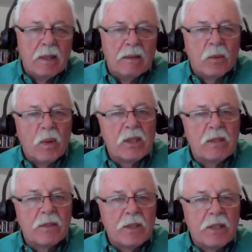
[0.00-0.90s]
If it
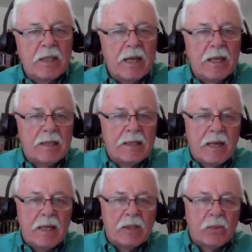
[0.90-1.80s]
wasn't for the United
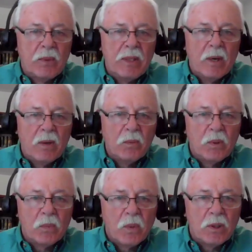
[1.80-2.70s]
States, we know
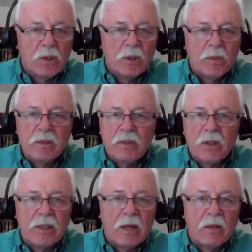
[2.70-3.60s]
World War Two would have
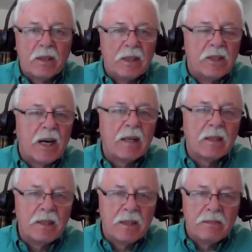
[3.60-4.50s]
turned out
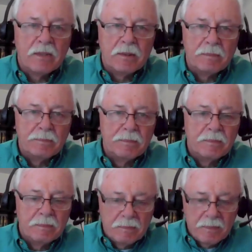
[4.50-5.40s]
entirely different
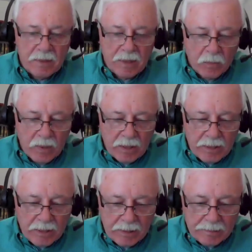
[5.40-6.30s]
than what it
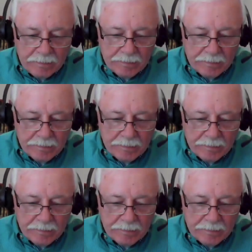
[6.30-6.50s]
did.